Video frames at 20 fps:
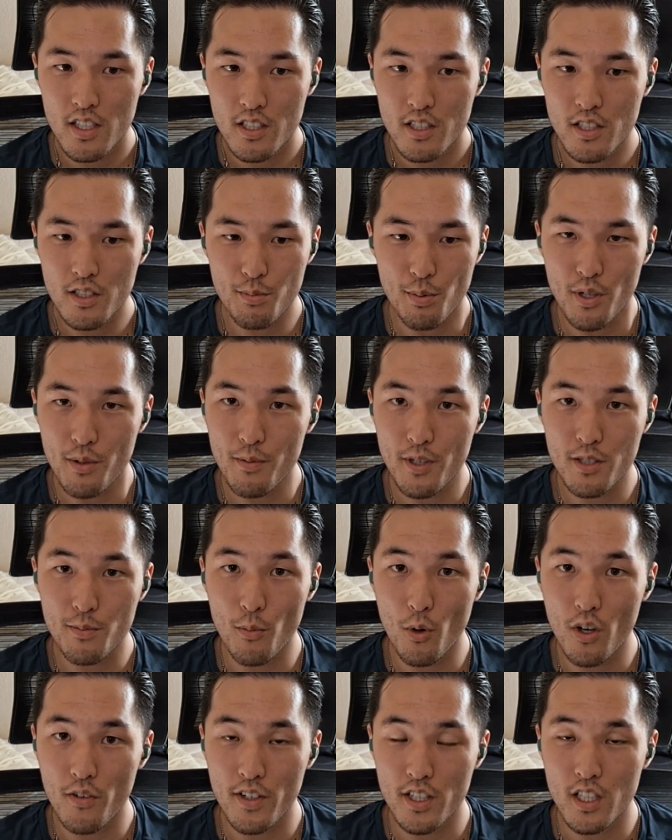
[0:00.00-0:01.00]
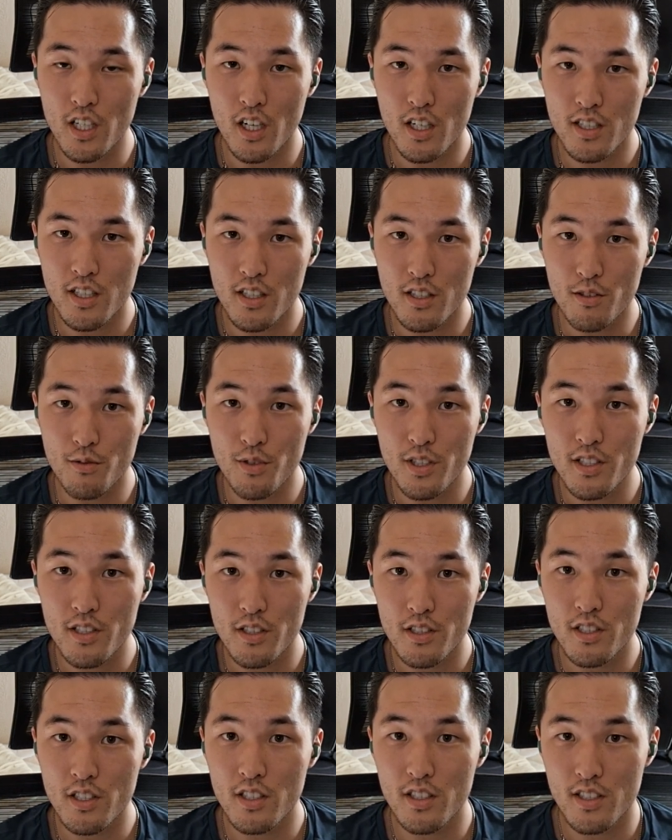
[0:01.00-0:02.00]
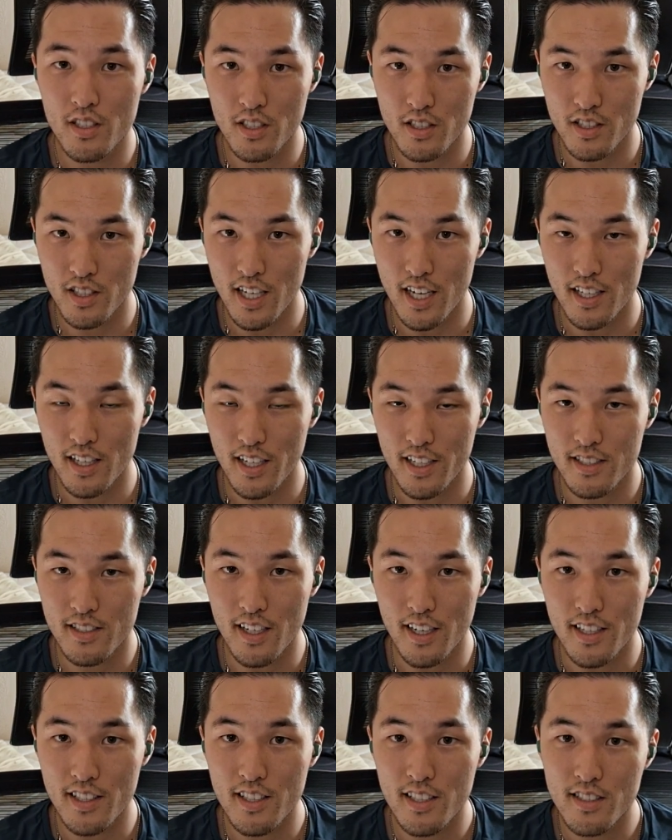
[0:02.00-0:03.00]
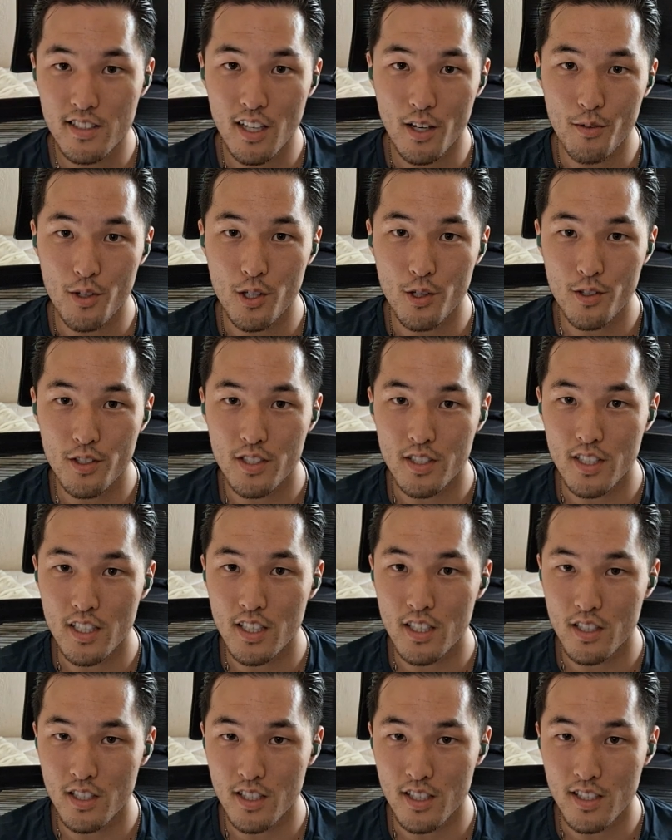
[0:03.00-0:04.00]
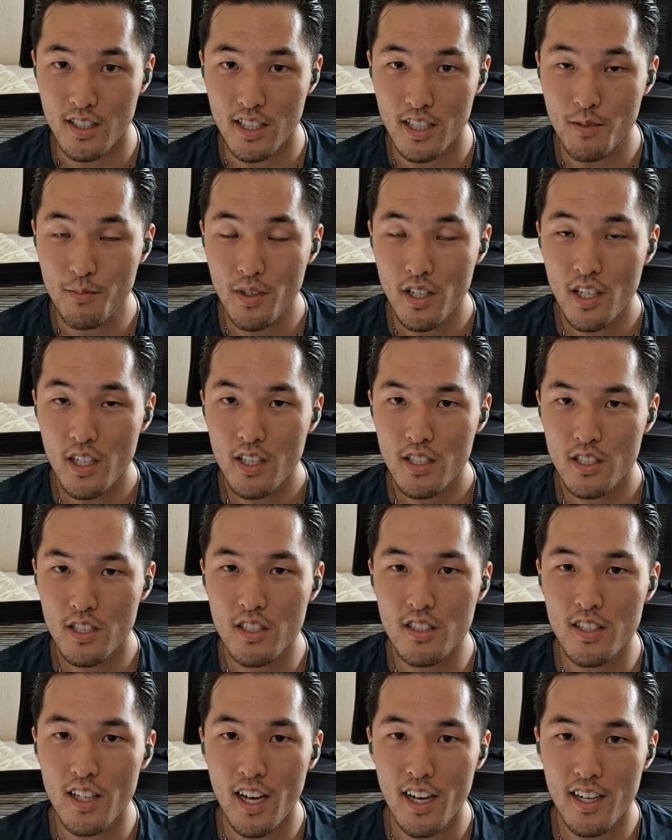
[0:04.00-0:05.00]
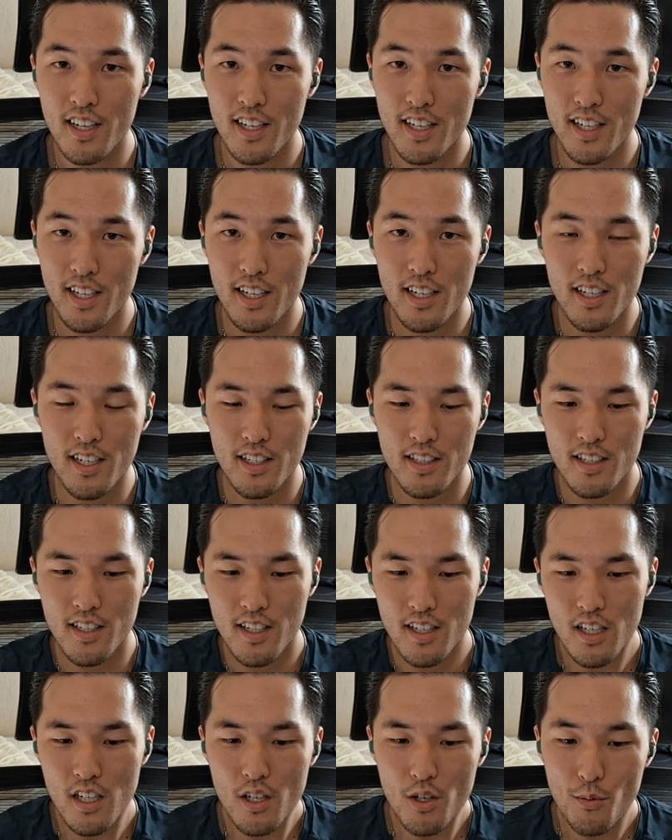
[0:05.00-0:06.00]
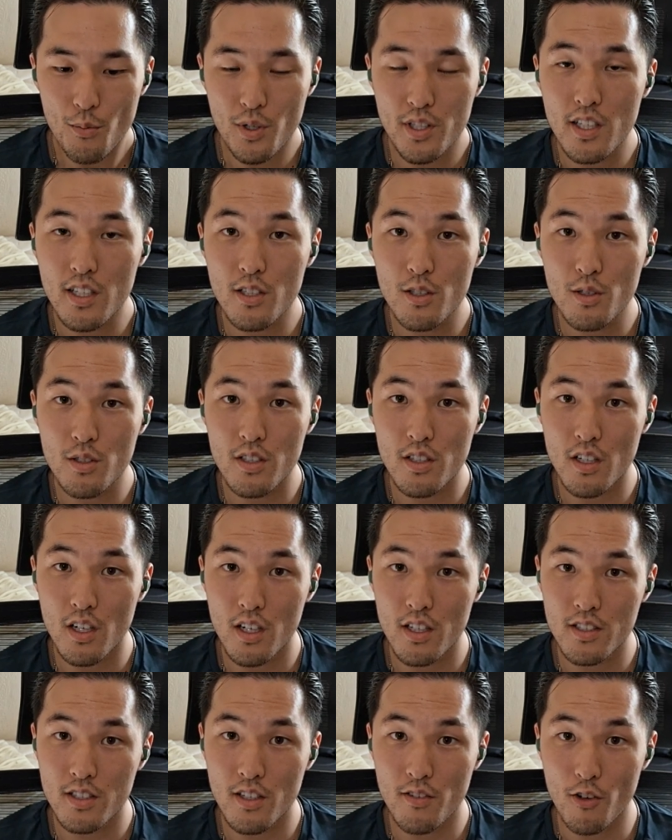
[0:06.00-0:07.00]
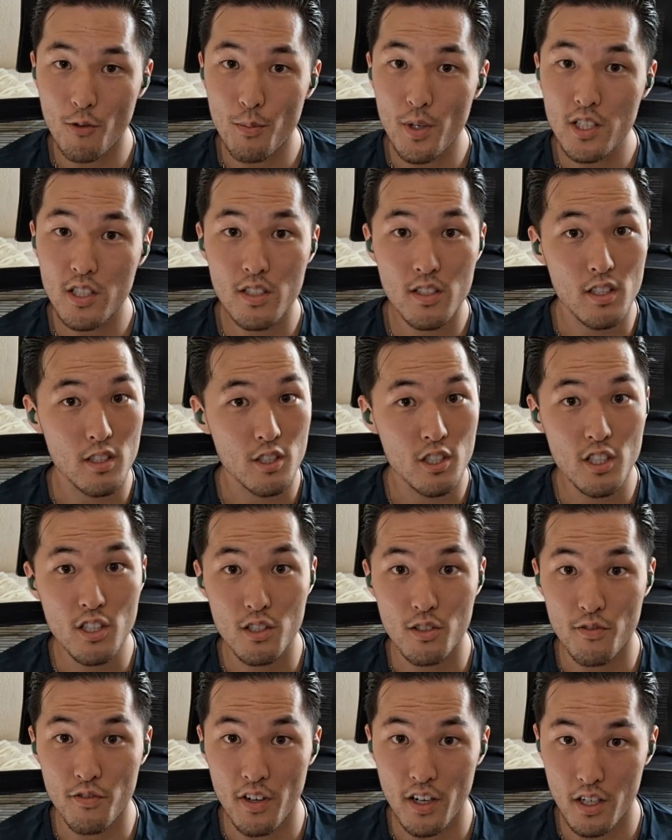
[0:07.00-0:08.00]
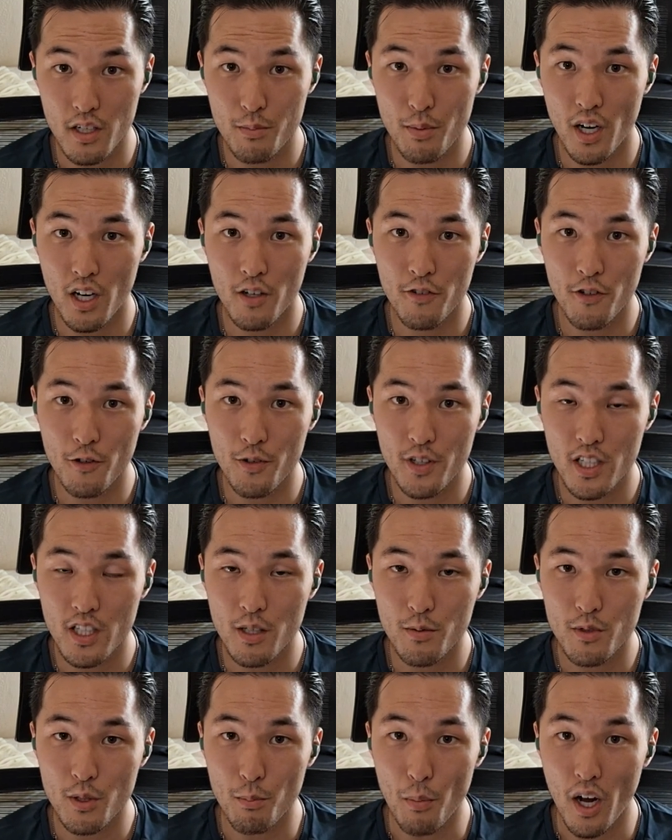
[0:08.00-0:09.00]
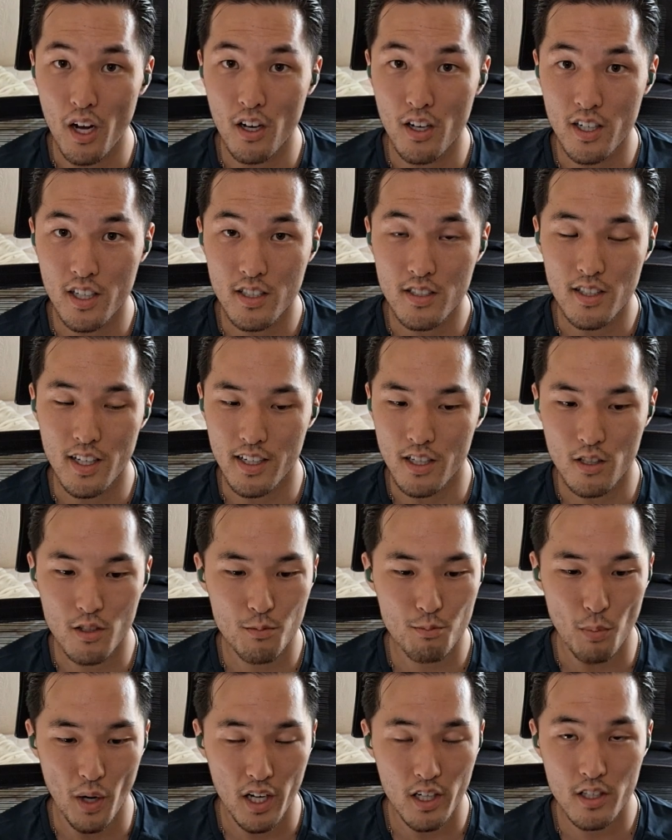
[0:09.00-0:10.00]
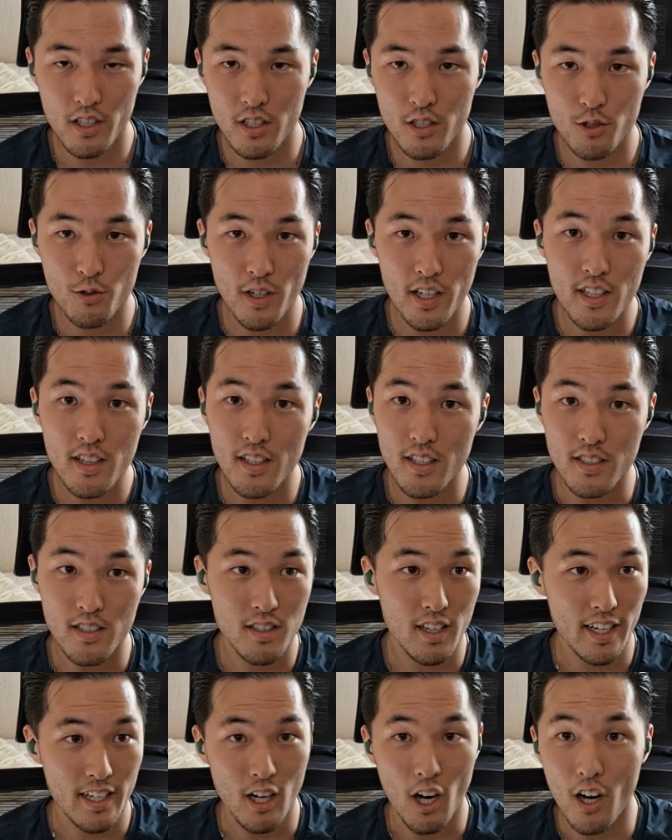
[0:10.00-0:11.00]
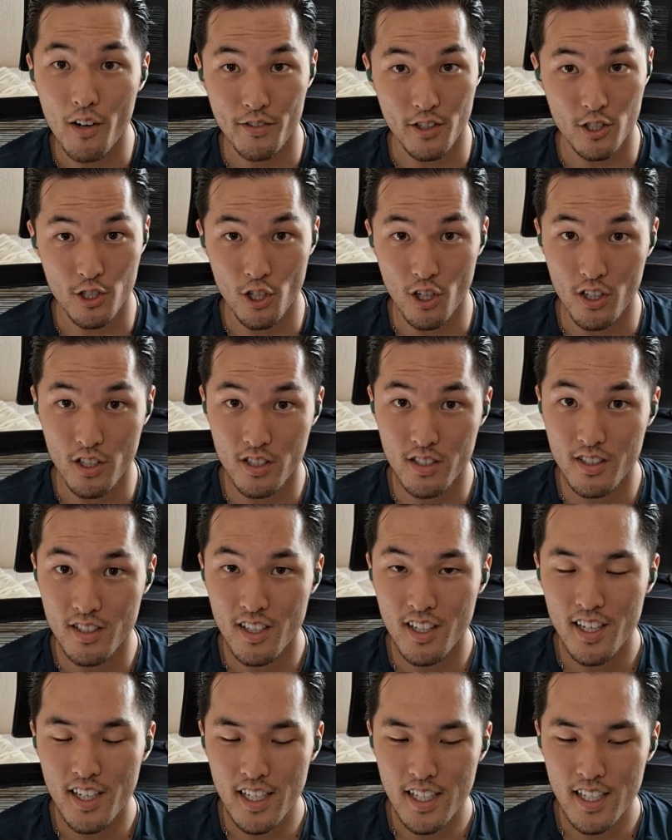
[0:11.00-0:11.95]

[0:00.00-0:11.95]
She's pretty much more of a doctor and a researcher, you know, that like scientist that we always need on the team. She's that. And we did use her on several missions, and she is very powerful when it comes to biotics. Like, her biotic strength is like off the charts.